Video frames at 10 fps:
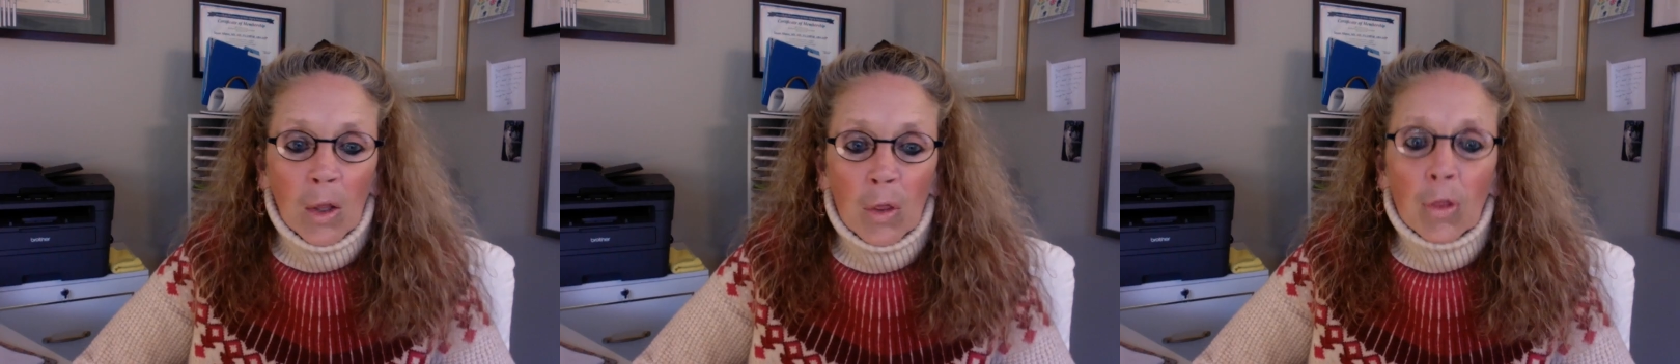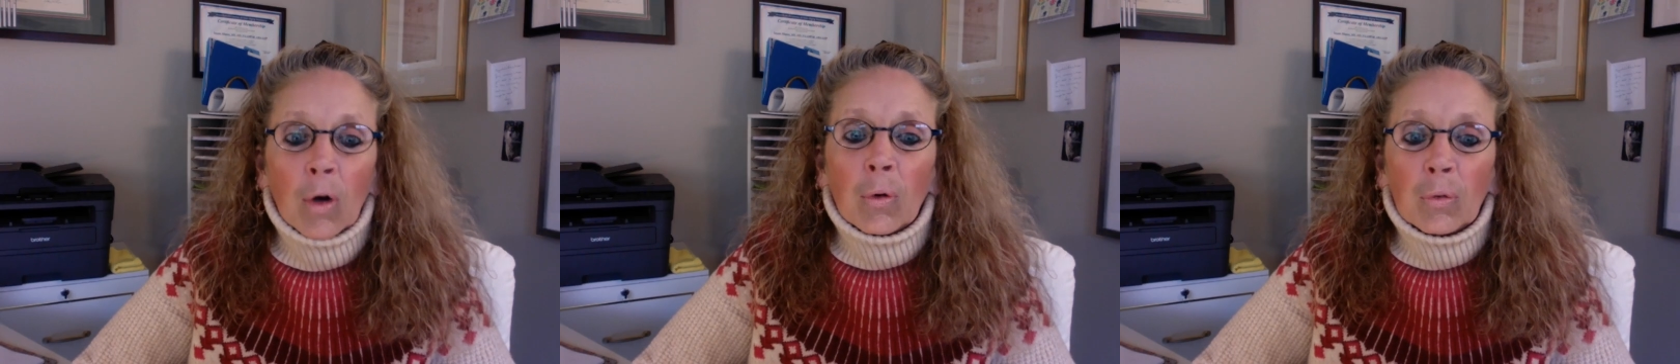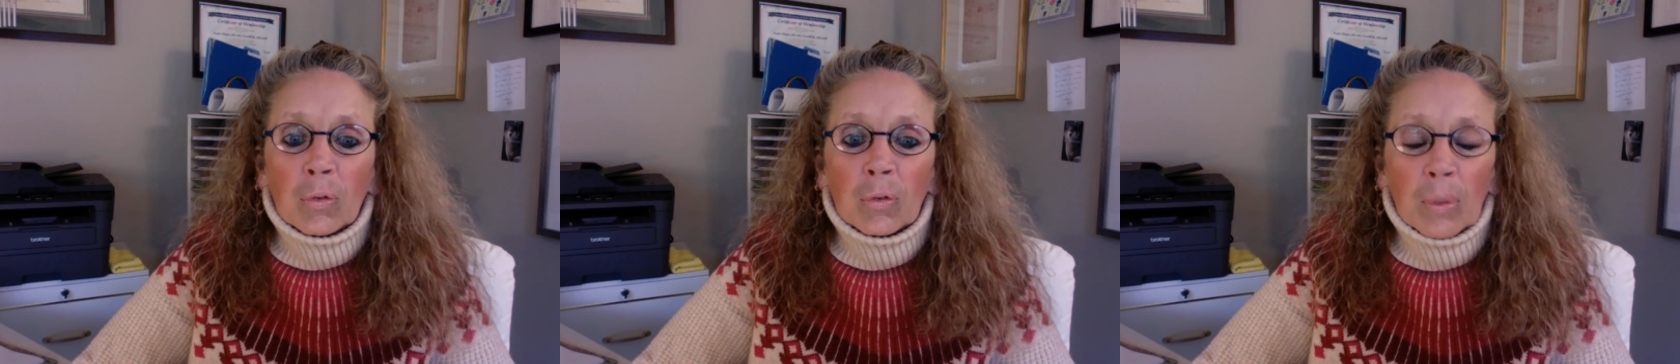those
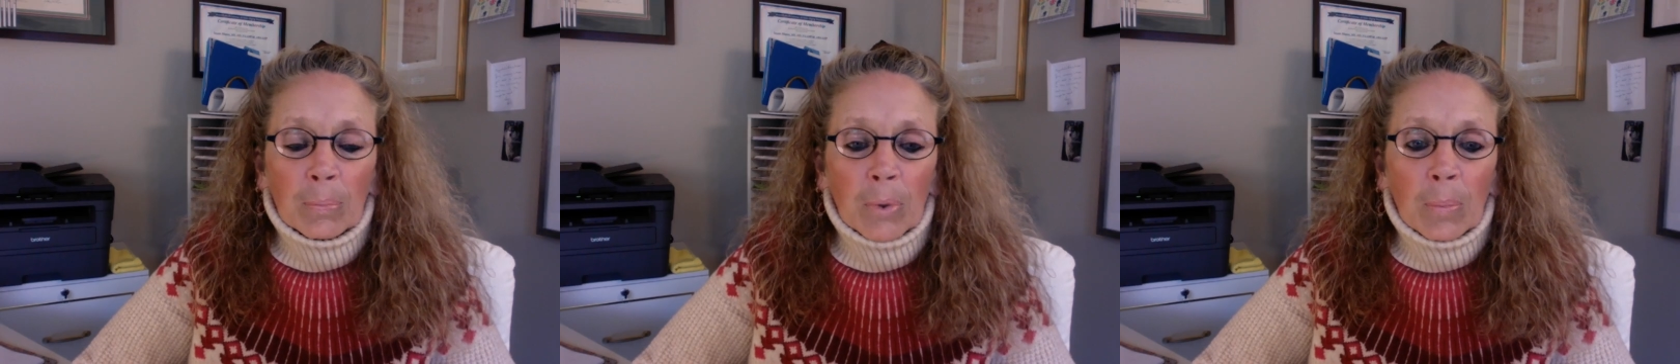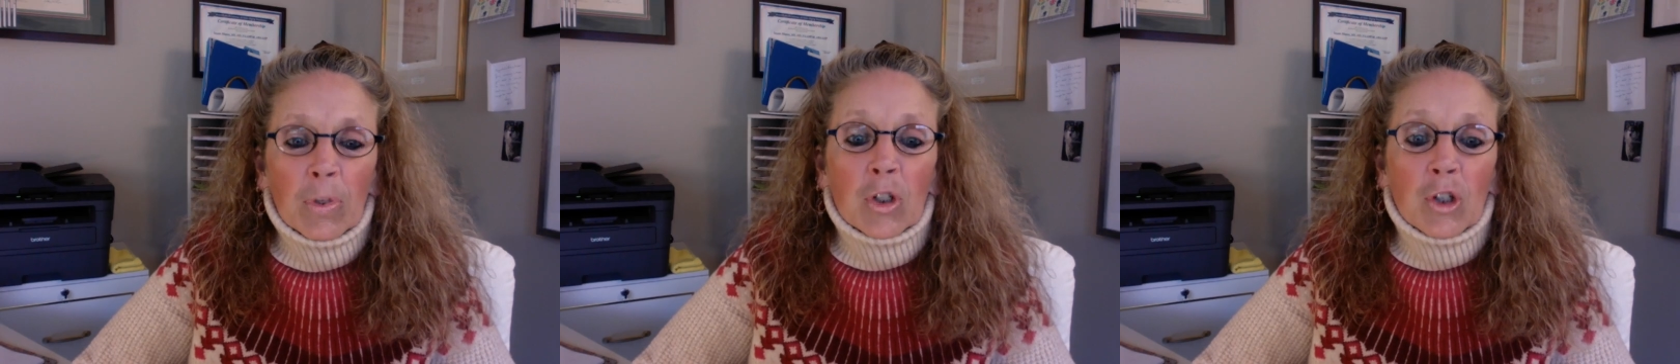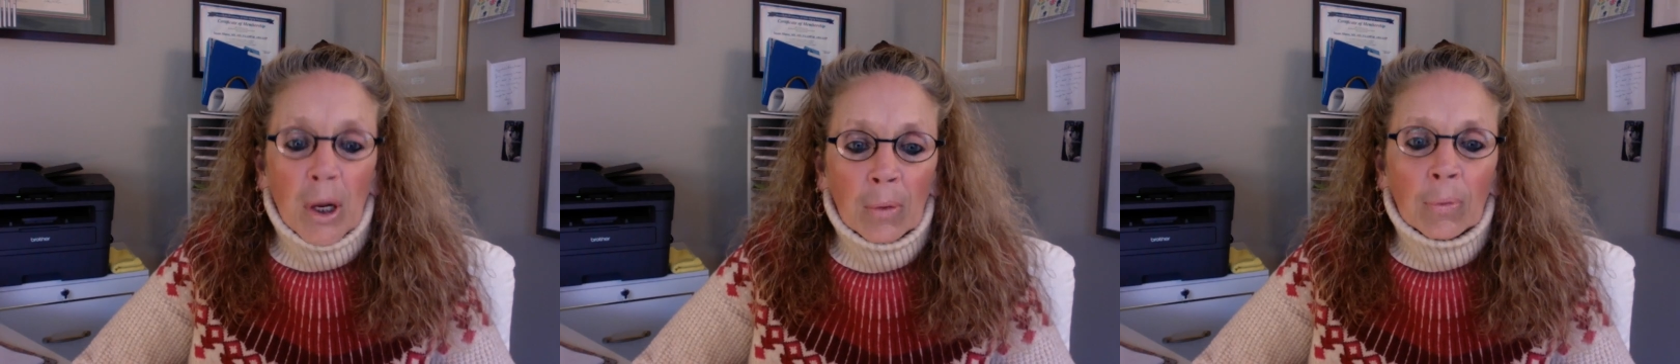symptoms
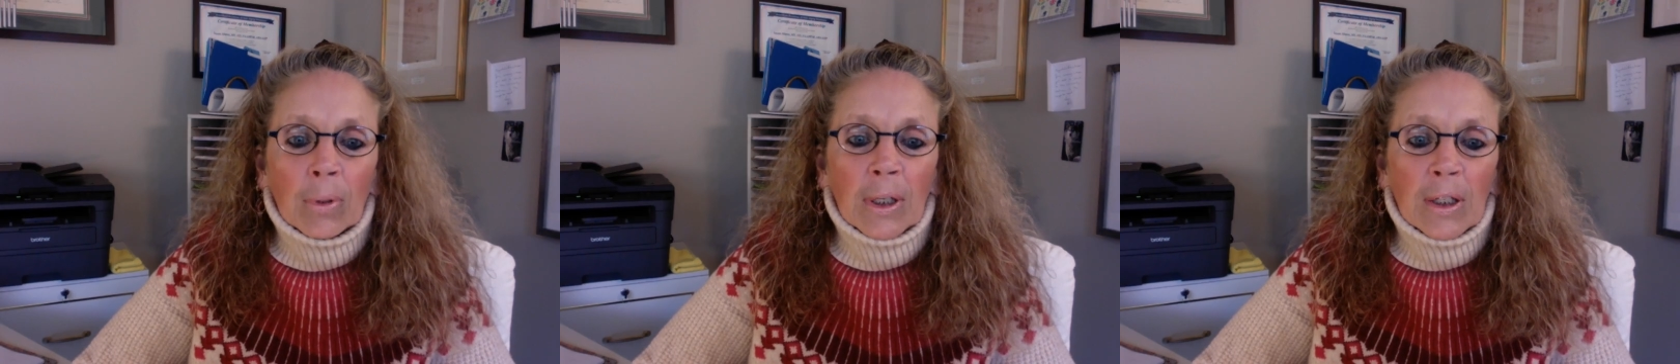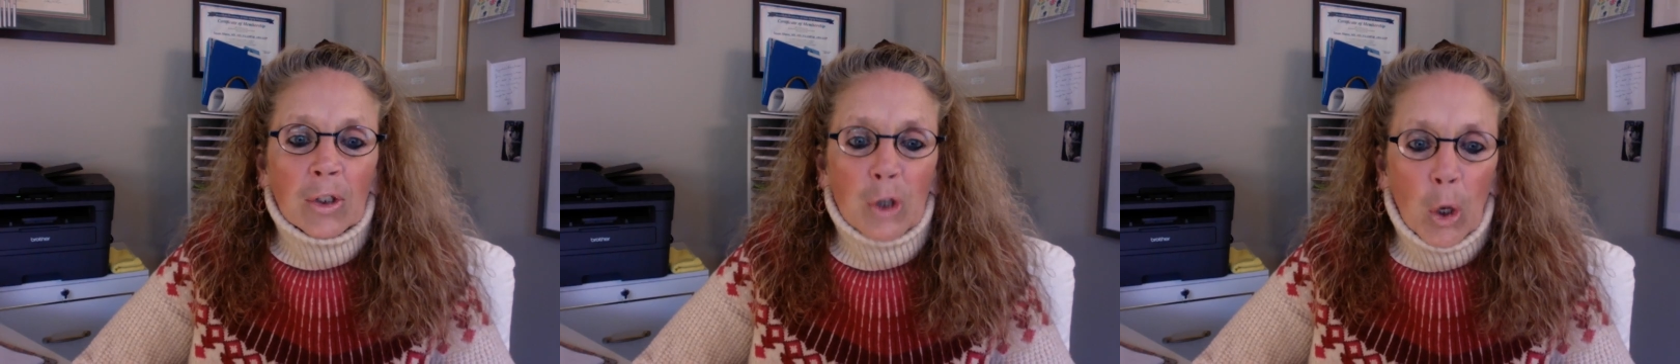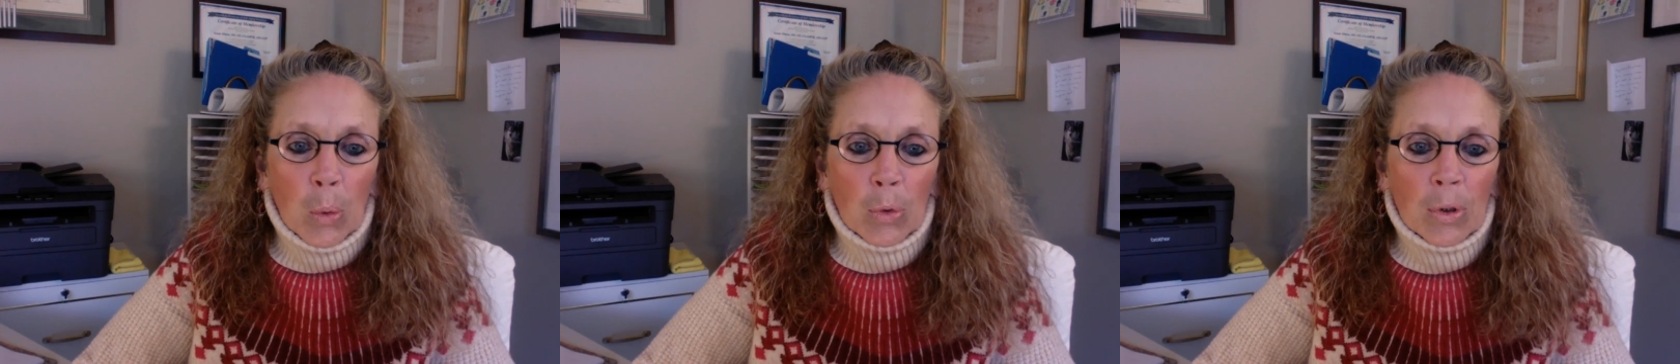generally
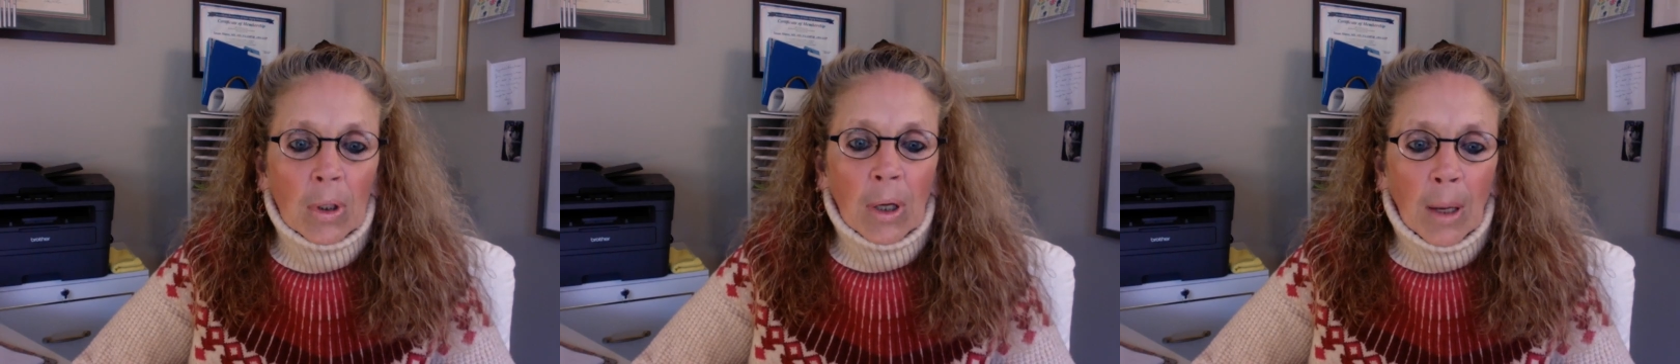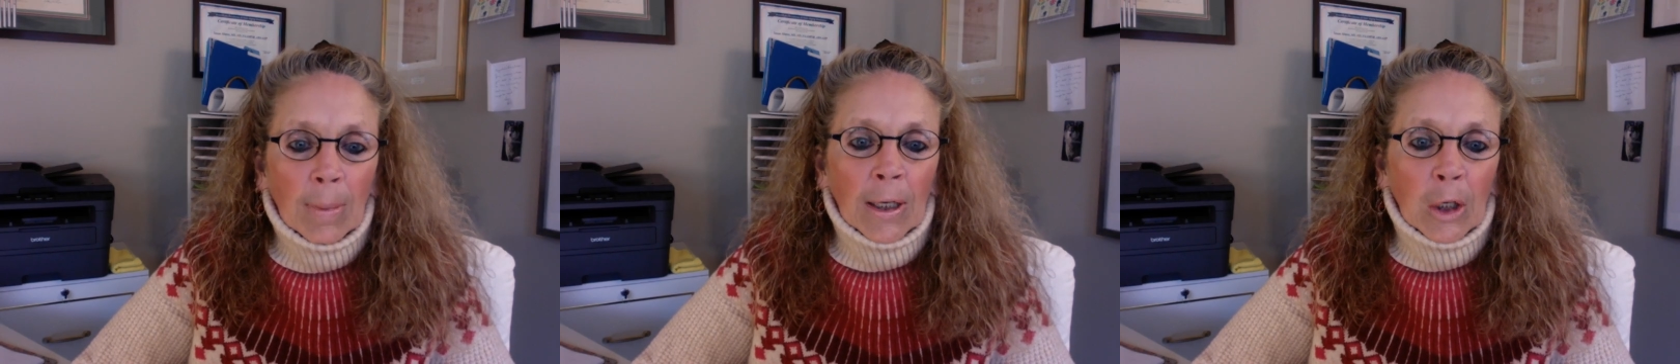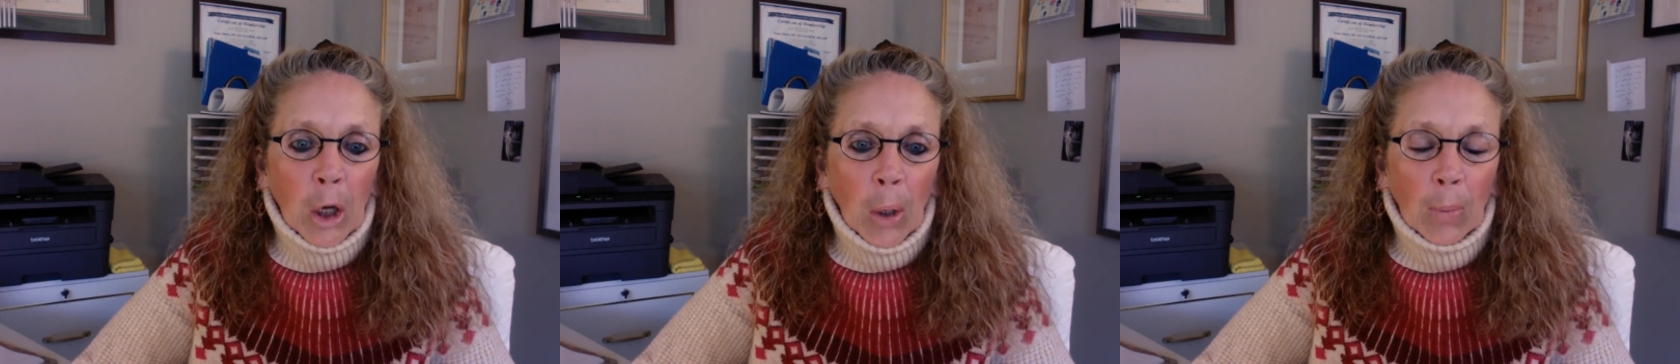don't come and
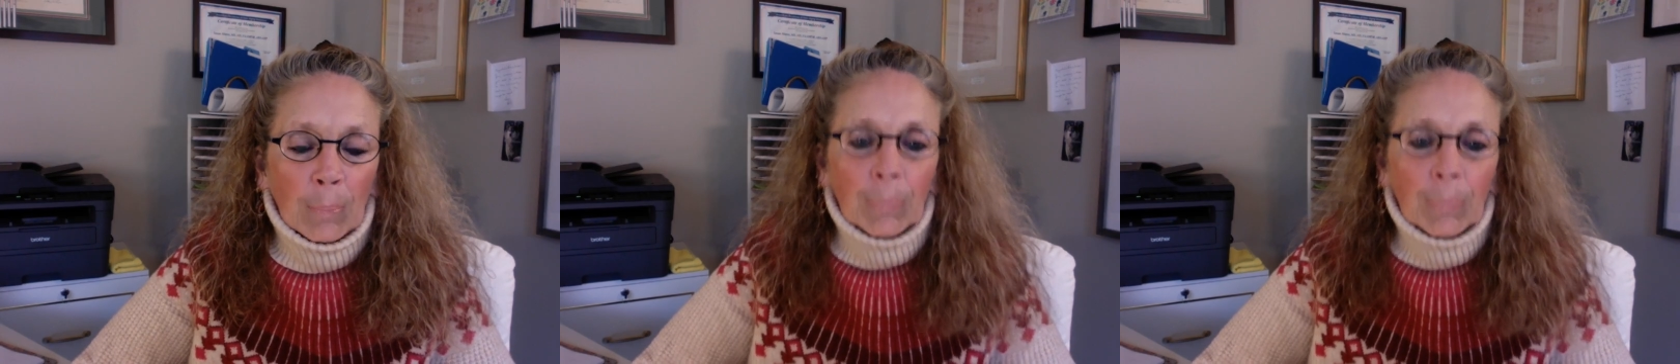go.